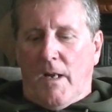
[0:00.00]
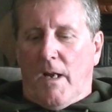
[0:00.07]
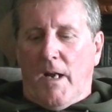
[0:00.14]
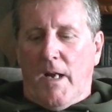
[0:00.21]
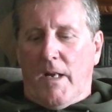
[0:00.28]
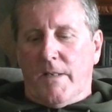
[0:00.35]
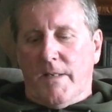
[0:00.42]

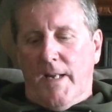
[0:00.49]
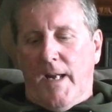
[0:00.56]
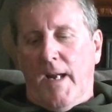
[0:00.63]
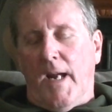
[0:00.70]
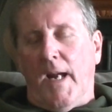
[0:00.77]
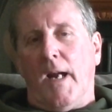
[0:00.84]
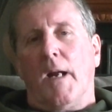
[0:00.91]
And
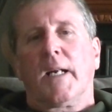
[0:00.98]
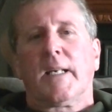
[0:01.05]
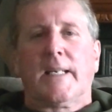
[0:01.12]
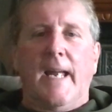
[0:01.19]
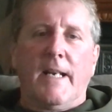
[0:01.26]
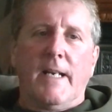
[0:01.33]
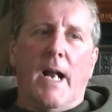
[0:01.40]

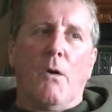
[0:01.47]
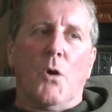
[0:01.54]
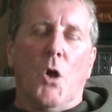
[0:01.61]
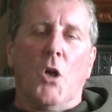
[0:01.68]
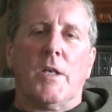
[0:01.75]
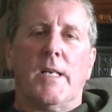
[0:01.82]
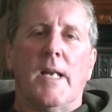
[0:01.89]
get it out
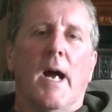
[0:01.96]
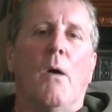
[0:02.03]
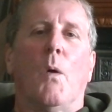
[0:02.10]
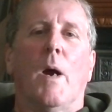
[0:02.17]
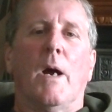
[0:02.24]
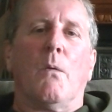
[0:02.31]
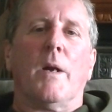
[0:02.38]
on here
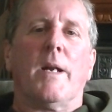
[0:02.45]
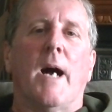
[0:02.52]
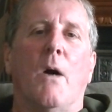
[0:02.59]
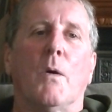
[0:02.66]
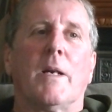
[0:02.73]
where we're now,